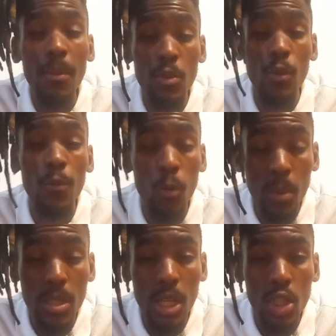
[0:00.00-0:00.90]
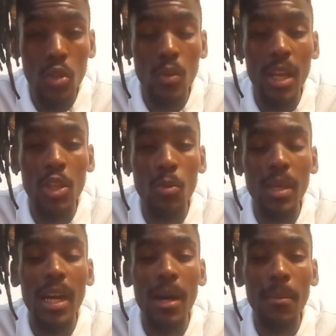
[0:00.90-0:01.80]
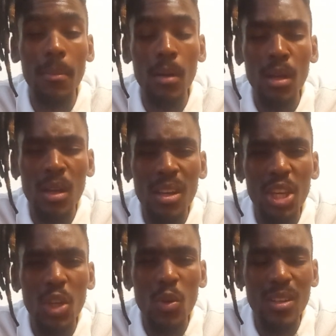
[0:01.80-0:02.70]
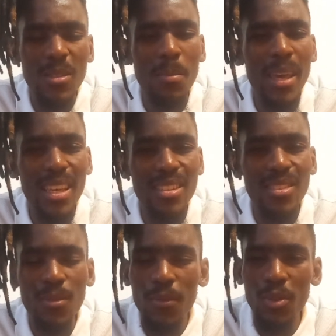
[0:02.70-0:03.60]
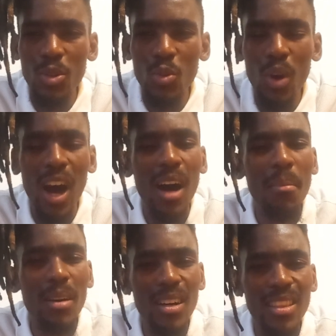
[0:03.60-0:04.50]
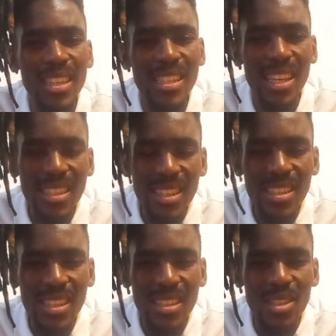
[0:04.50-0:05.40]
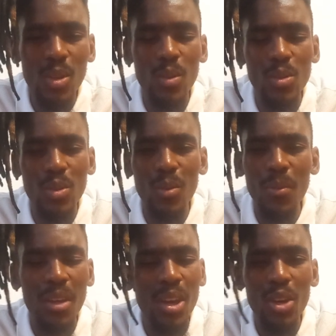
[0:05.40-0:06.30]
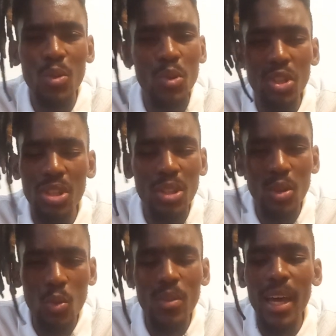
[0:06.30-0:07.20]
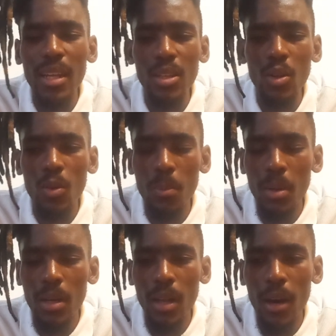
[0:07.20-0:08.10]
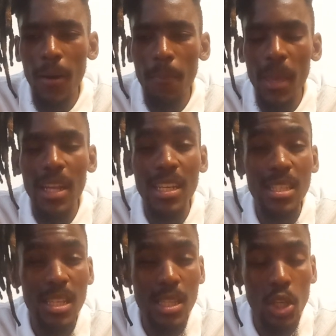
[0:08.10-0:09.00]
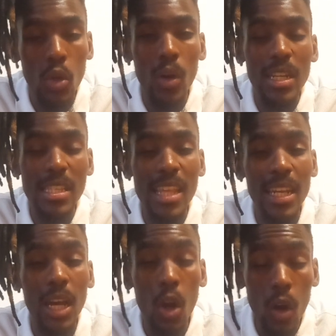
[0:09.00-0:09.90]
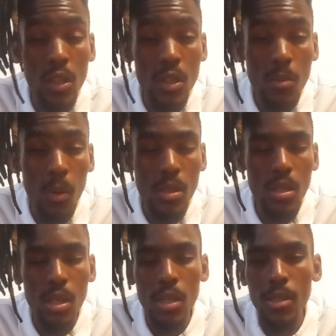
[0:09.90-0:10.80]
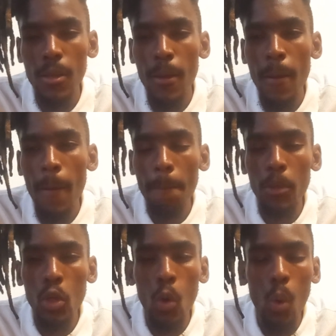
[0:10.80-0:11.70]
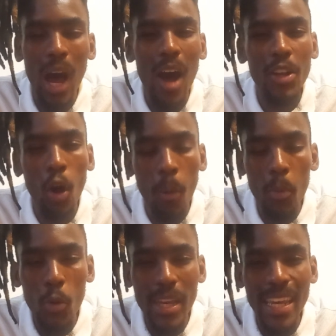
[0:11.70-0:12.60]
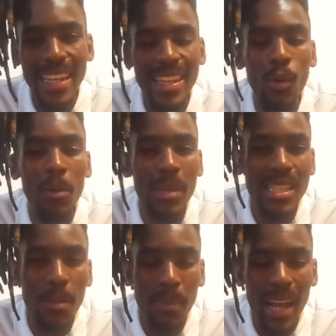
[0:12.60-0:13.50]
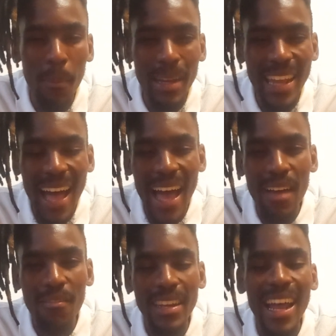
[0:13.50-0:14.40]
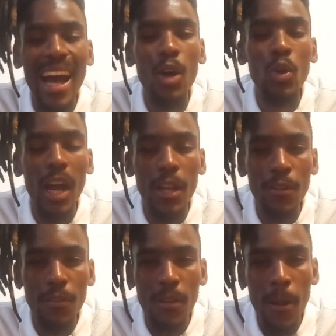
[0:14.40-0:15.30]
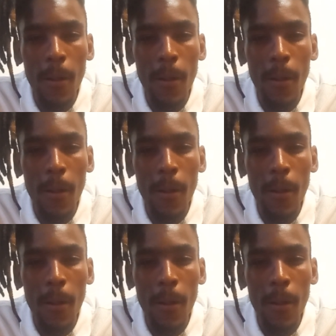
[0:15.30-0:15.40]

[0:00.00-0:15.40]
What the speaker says: up to your full potential, and you become a space, you harbor these entities, so you shouldn't do that. But yeah, that's just understanding unconscious monsters, how they operate, what makes them come alive, and how to kind of